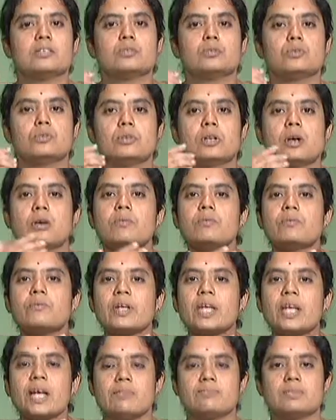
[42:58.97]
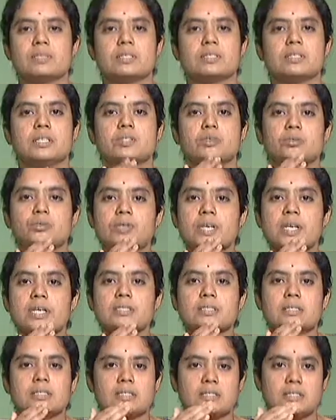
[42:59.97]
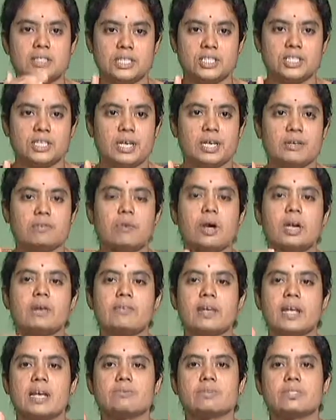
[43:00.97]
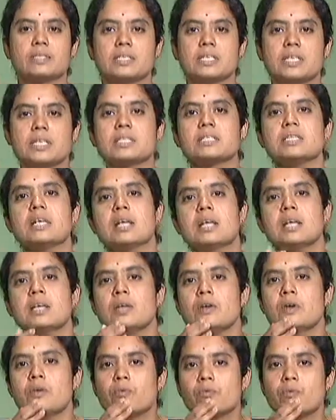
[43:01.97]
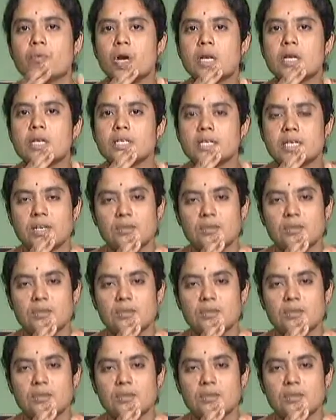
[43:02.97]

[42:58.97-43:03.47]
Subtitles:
So now we have seen, in today's session, what we have seen is what are the